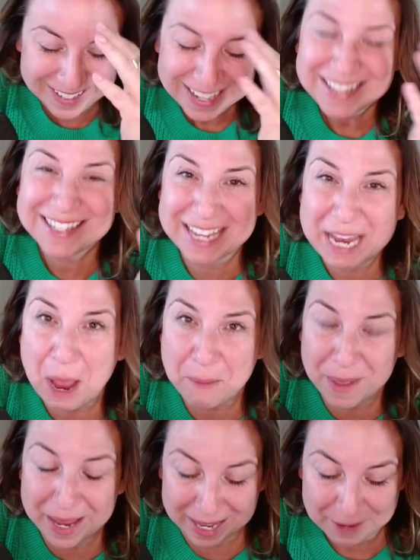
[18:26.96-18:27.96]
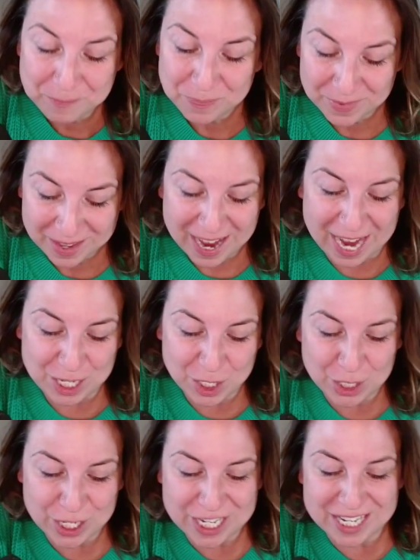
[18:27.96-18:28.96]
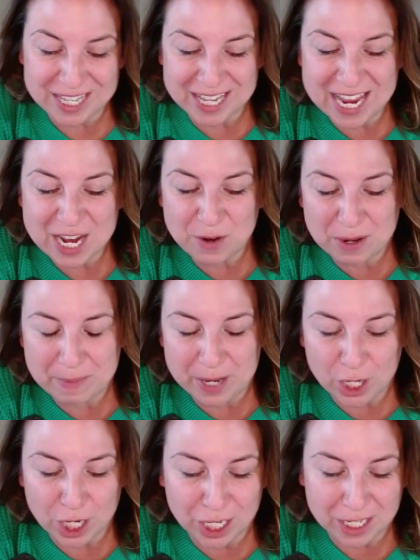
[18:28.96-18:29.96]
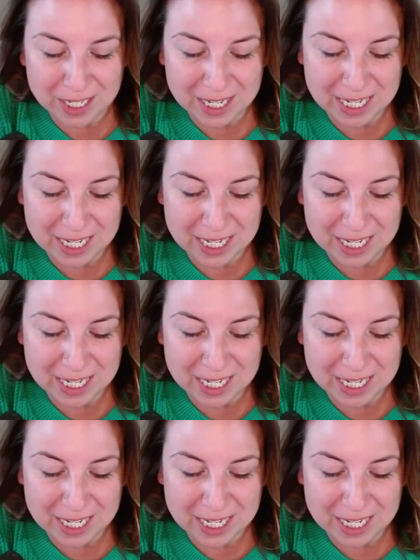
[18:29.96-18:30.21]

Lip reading: See, I'm like, I turned into the angry, bitter